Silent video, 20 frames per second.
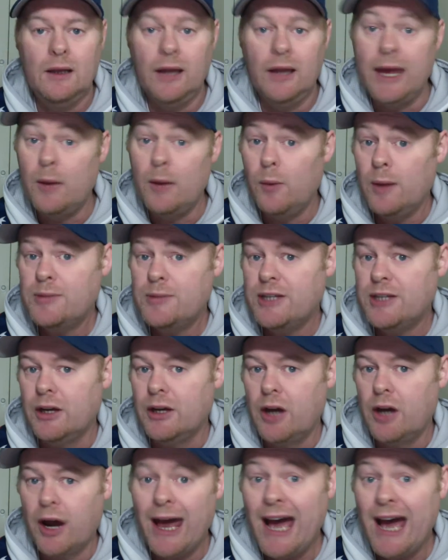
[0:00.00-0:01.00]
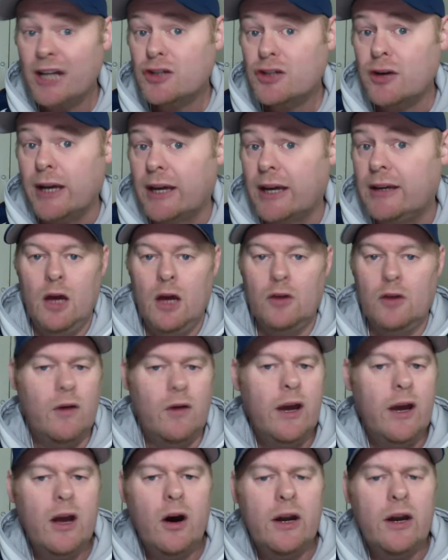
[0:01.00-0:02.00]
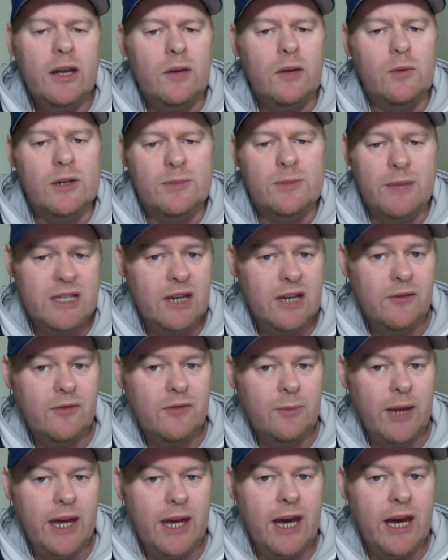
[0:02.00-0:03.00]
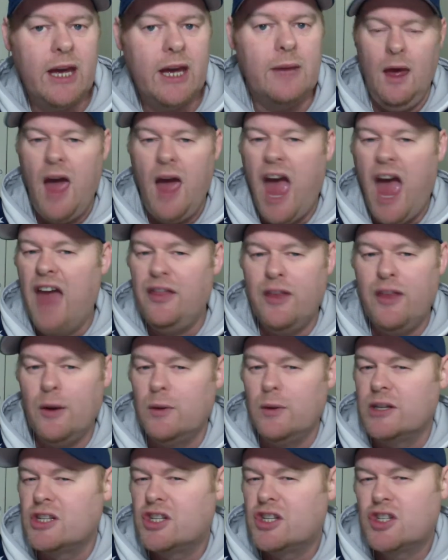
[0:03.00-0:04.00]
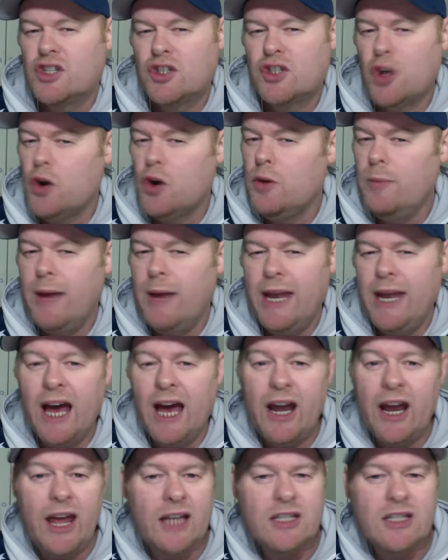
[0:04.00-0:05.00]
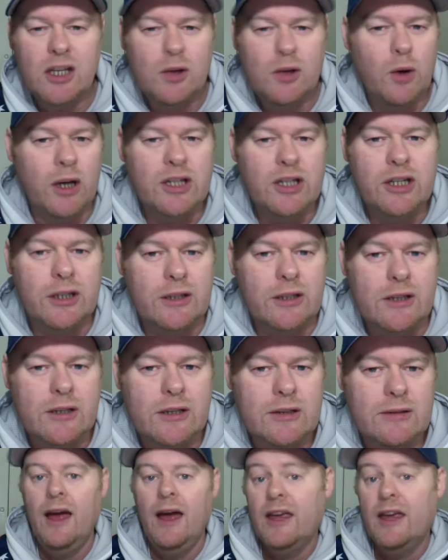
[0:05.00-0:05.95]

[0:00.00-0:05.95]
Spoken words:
Liam Webster got a hat-trick, Greg Oddie was missing from the game, and there were so many unanswered questions.